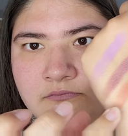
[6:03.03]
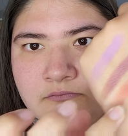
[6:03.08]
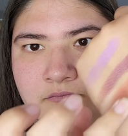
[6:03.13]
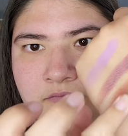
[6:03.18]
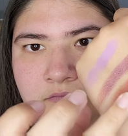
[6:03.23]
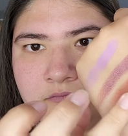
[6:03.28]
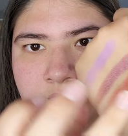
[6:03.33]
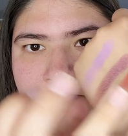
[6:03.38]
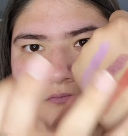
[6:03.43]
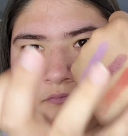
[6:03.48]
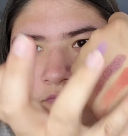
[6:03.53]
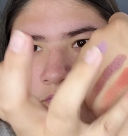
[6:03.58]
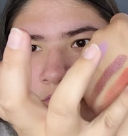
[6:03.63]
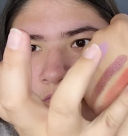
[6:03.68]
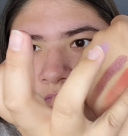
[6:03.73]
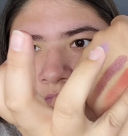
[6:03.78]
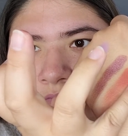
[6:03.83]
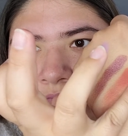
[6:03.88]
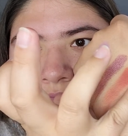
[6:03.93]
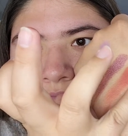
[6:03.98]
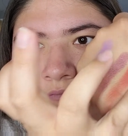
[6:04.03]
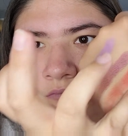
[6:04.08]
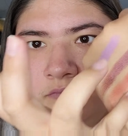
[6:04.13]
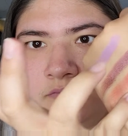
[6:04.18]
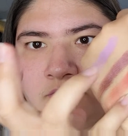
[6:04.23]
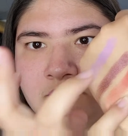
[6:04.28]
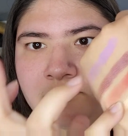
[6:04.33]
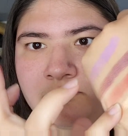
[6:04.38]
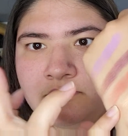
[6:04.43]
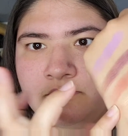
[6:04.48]

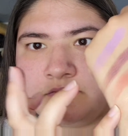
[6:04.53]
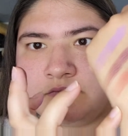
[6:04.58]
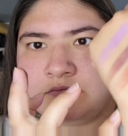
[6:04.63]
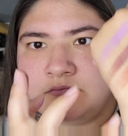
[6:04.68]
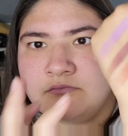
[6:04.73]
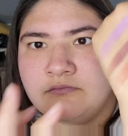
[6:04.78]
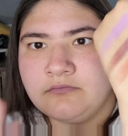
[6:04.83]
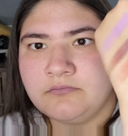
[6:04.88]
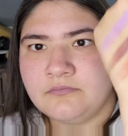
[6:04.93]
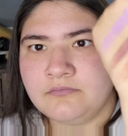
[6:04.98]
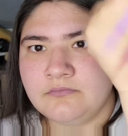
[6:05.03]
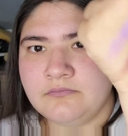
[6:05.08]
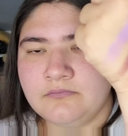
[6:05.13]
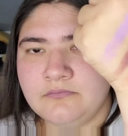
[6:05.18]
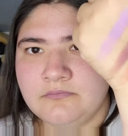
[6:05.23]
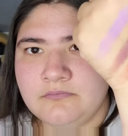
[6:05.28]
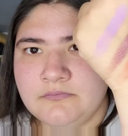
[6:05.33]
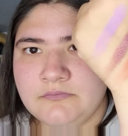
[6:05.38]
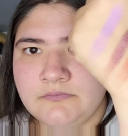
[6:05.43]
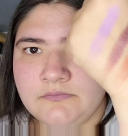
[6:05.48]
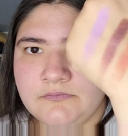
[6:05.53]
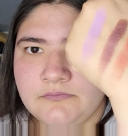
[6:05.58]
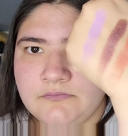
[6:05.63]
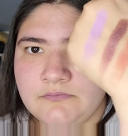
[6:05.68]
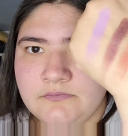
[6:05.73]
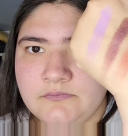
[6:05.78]
Nothing is said.